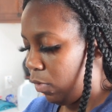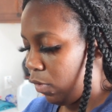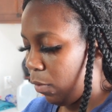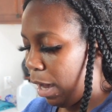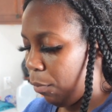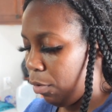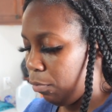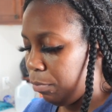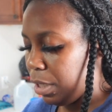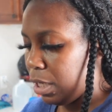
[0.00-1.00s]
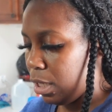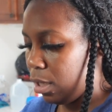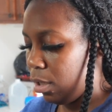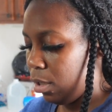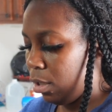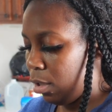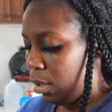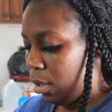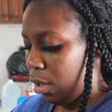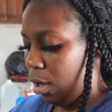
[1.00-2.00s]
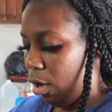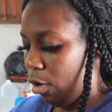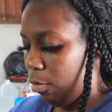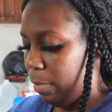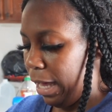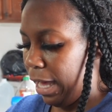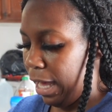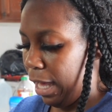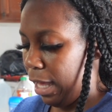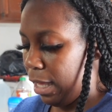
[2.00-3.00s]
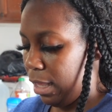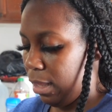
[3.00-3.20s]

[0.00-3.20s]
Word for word: so I won't be all behind.